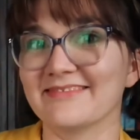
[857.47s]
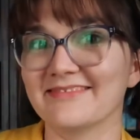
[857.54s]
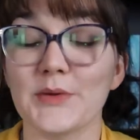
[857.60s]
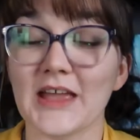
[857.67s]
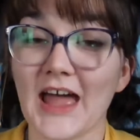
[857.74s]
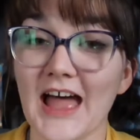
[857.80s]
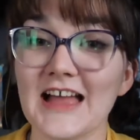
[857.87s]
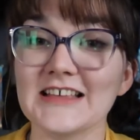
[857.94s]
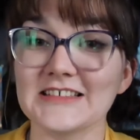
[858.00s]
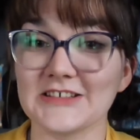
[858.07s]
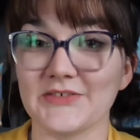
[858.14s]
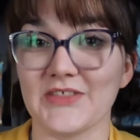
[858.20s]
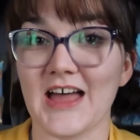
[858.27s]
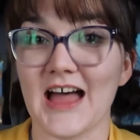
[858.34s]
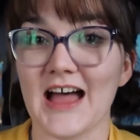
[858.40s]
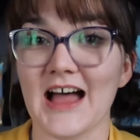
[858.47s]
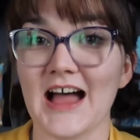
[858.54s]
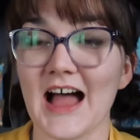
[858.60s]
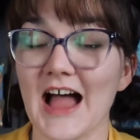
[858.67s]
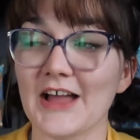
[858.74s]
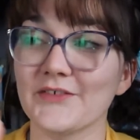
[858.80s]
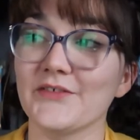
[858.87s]
Because of that,
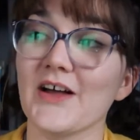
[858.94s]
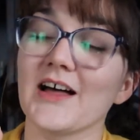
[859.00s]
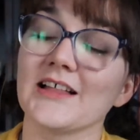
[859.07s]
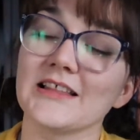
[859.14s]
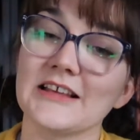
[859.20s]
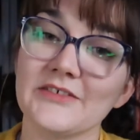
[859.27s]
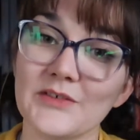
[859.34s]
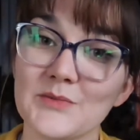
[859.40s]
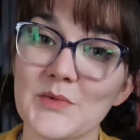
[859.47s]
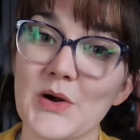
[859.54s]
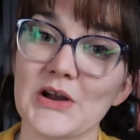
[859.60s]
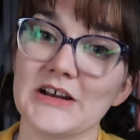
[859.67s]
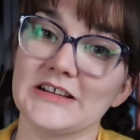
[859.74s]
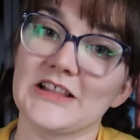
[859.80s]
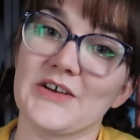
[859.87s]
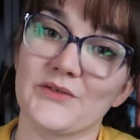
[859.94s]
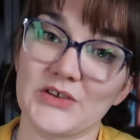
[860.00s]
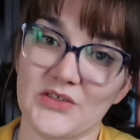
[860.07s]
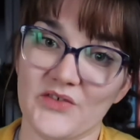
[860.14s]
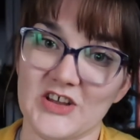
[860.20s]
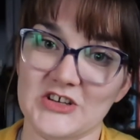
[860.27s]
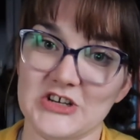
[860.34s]
I fell even more in love with
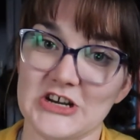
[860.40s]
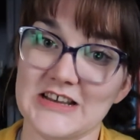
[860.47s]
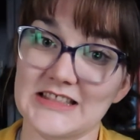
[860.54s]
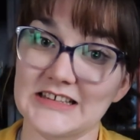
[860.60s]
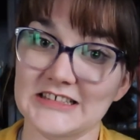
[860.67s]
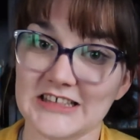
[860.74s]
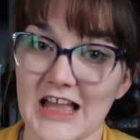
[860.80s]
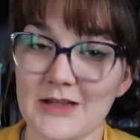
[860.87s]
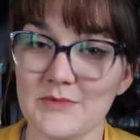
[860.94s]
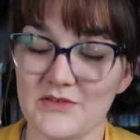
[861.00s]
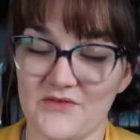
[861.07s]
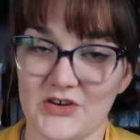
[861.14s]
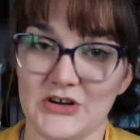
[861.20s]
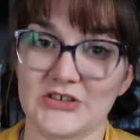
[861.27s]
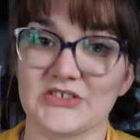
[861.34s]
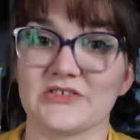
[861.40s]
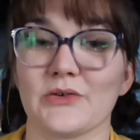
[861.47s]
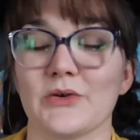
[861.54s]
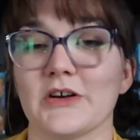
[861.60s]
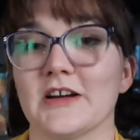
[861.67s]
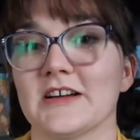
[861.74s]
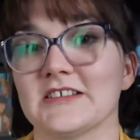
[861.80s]
Victor in the Simon verse,
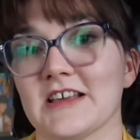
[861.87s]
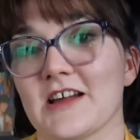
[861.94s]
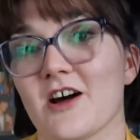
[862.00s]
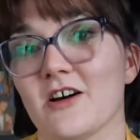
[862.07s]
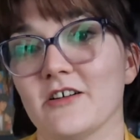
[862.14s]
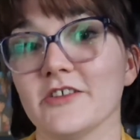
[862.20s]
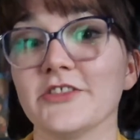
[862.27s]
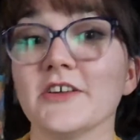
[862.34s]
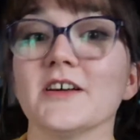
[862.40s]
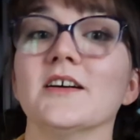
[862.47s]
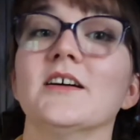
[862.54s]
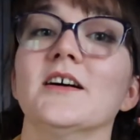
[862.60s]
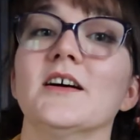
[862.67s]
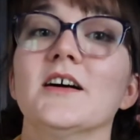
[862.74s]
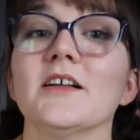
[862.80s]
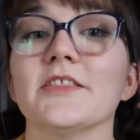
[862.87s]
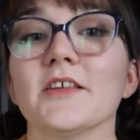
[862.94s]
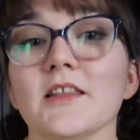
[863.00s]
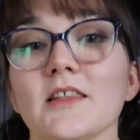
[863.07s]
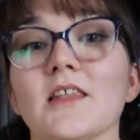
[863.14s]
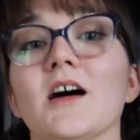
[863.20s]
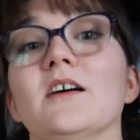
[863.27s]
or as I call it, the
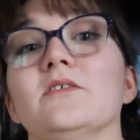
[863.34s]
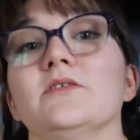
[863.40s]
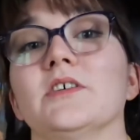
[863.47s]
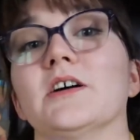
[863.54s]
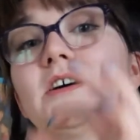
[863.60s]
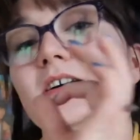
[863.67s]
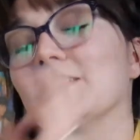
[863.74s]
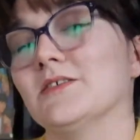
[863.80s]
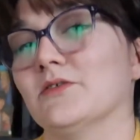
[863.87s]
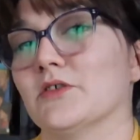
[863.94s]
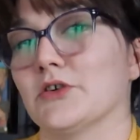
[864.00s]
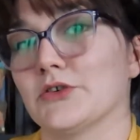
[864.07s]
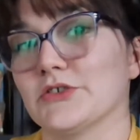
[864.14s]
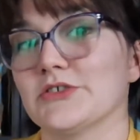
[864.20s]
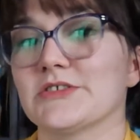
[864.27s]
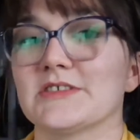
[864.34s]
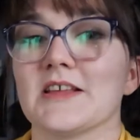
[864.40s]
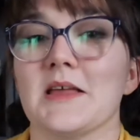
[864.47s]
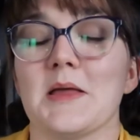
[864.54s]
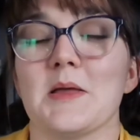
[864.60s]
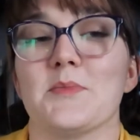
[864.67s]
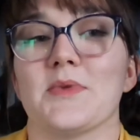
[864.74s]
love verse,
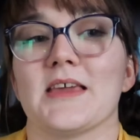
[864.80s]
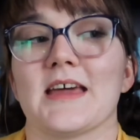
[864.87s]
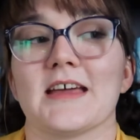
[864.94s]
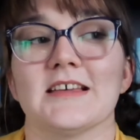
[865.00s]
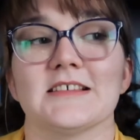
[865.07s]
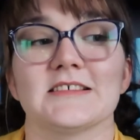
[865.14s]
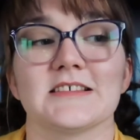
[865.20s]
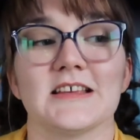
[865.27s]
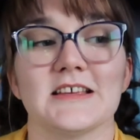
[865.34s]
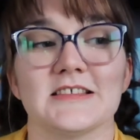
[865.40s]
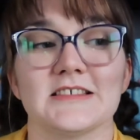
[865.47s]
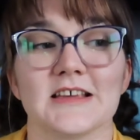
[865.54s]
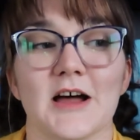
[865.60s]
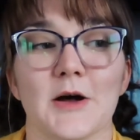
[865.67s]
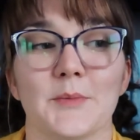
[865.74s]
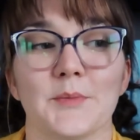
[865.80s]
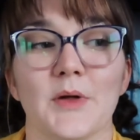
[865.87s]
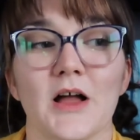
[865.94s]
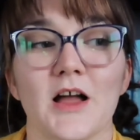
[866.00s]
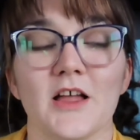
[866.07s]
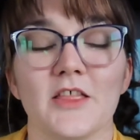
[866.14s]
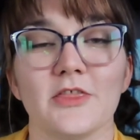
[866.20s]
because it's
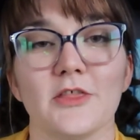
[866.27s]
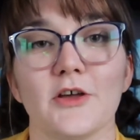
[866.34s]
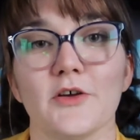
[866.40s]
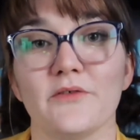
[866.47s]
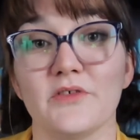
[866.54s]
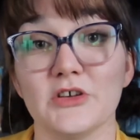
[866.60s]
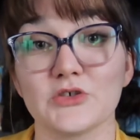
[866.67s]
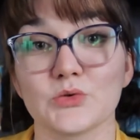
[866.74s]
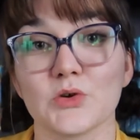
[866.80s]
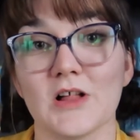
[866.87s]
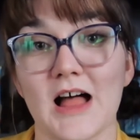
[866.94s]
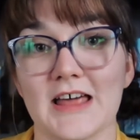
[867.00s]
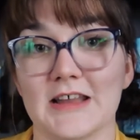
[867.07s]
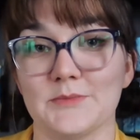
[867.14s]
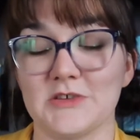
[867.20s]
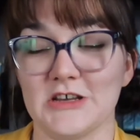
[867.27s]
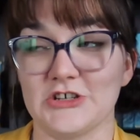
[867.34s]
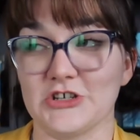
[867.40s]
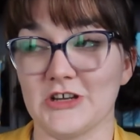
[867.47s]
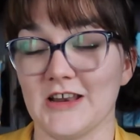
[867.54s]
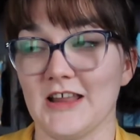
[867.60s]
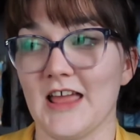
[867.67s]
the visual
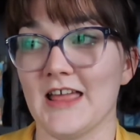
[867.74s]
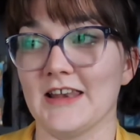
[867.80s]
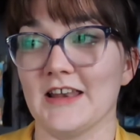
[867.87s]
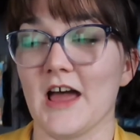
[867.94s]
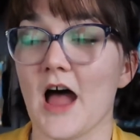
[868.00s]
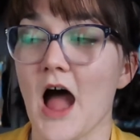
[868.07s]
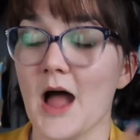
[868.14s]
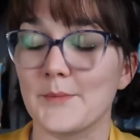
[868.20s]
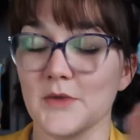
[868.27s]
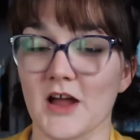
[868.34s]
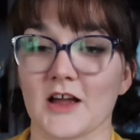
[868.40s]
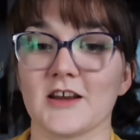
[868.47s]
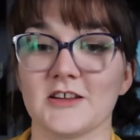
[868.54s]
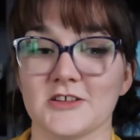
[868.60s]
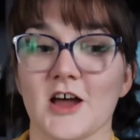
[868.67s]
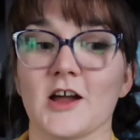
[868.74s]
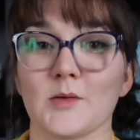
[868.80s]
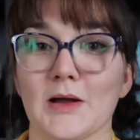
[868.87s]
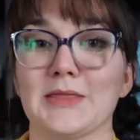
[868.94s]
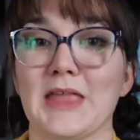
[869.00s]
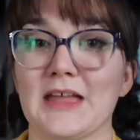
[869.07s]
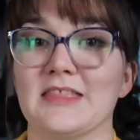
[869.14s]
adaptation, and I'm not going to talk
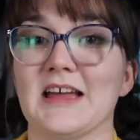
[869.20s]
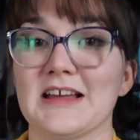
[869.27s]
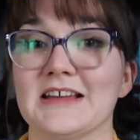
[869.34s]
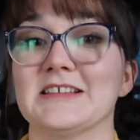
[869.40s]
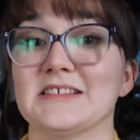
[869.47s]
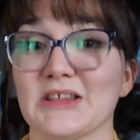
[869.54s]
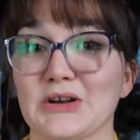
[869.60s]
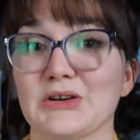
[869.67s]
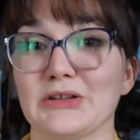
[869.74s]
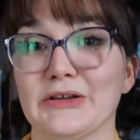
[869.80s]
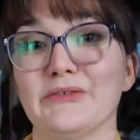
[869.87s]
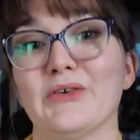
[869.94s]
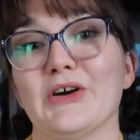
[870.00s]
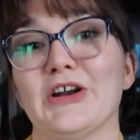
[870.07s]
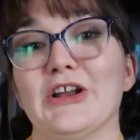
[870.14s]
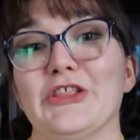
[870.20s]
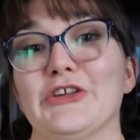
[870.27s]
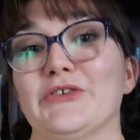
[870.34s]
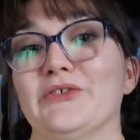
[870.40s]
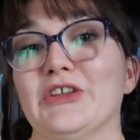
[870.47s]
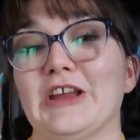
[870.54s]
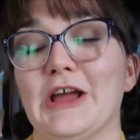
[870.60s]
about that. That is literally for
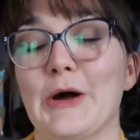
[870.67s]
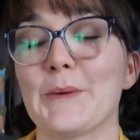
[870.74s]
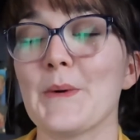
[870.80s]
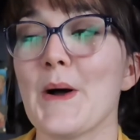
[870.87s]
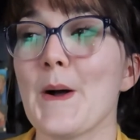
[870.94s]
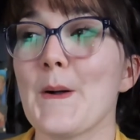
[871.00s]
another video.